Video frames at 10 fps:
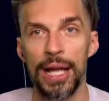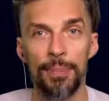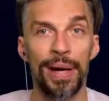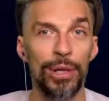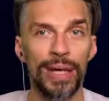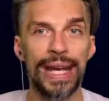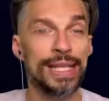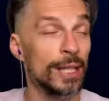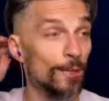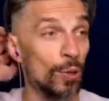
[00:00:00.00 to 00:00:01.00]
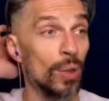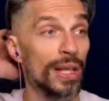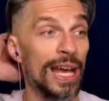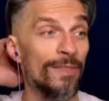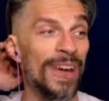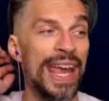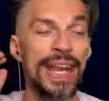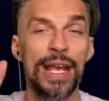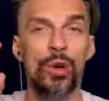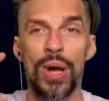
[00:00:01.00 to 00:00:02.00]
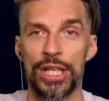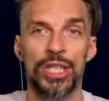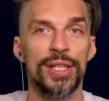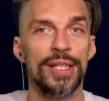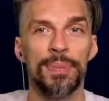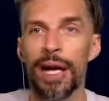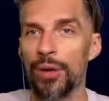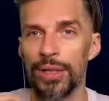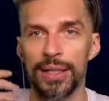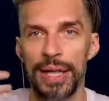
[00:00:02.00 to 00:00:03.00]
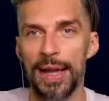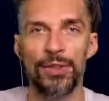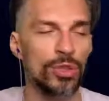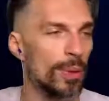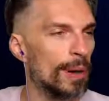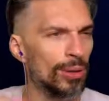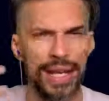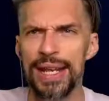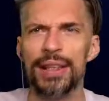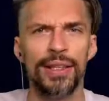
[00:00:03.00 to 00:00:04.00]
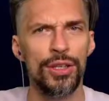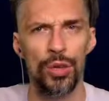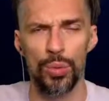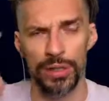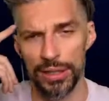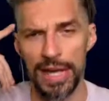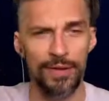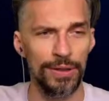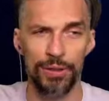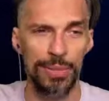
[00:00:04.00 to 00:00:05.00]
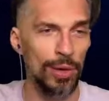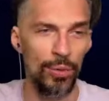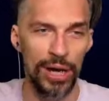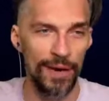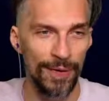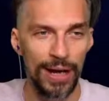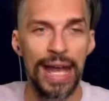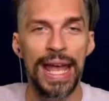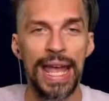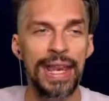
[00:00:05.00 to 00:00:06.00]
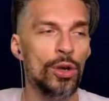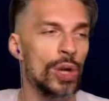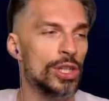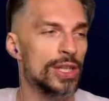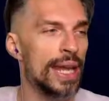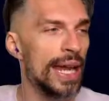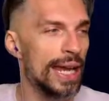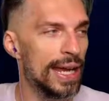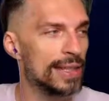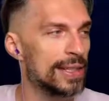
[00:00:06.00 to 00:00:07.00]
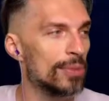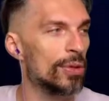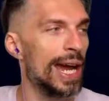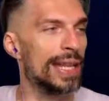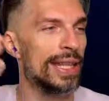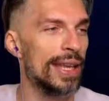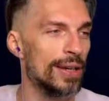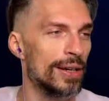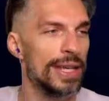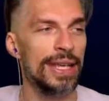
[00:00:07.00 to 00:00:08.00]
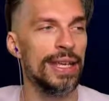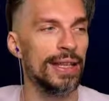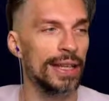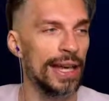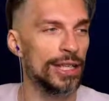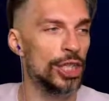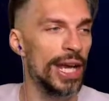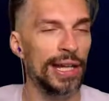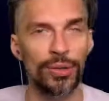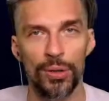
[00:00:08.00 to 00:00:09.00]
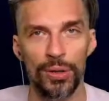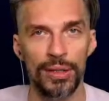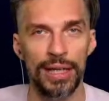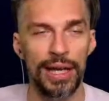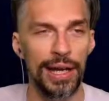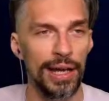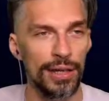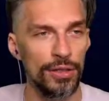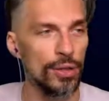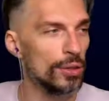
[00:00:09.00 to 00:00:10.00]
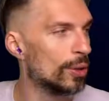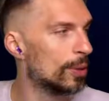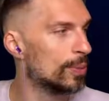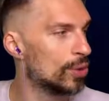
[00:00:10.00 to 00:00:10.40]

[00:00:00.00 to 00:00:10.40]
By the way, guys, if you will have any questions about the live stream, about anything you will have in your mind, whatever, any questions, ask them right here in the chat on the YouTube.